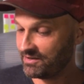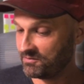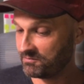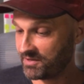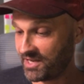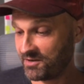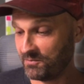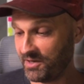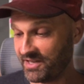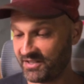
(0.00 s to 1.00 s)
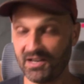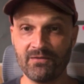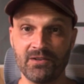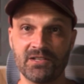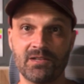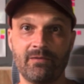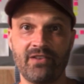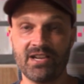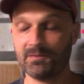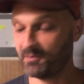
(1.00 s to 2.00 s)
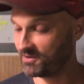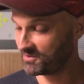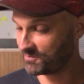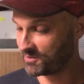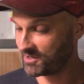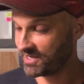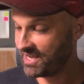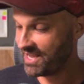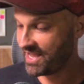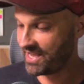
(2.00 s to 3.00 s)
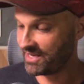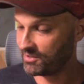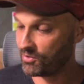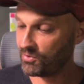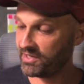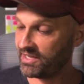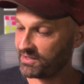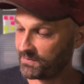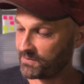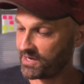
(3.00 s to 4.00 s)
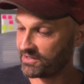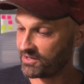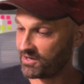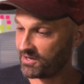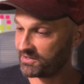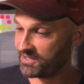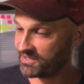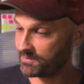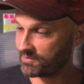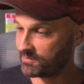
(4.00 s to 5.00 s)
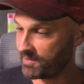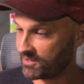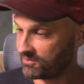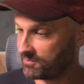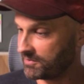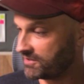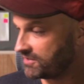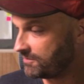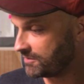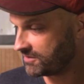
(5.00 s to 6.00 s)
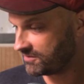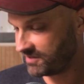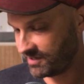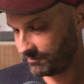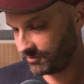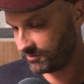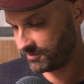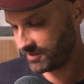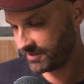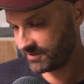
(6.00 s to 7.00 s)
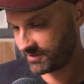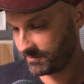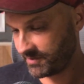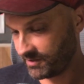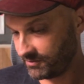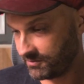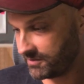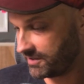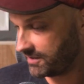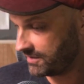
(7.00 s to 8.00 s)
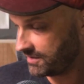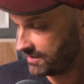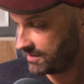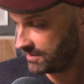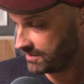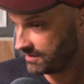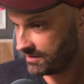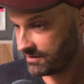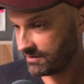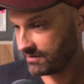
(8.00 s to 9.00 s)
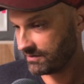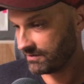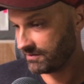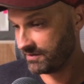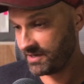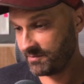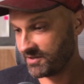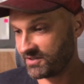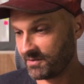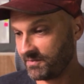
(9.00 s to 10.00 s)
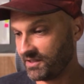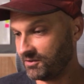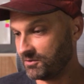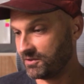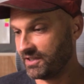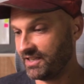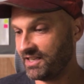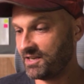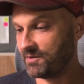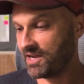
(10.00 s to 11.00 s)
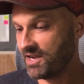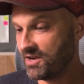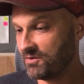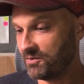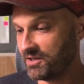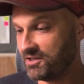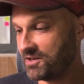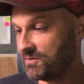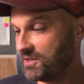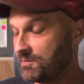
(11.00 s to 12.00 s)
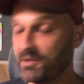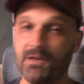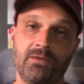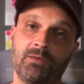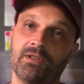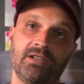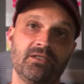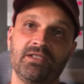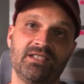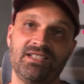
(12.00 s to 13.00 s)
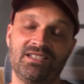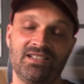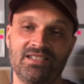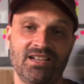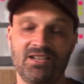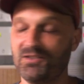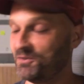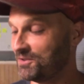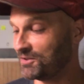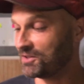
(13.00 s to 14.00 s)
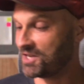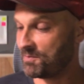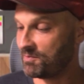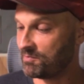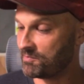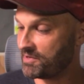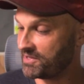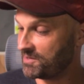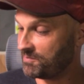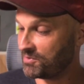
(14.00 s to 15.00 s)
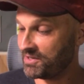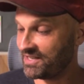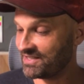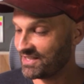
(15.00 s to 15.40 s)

kind of rediscovering some of Asperger's work and coining the phrase autism spectrum. Let's see, what's her name? Lorna, something Lorna. Her name is something Lorna. Anyway, you can read the book if you want to know these details, I guess, or it's look upable. But the point is,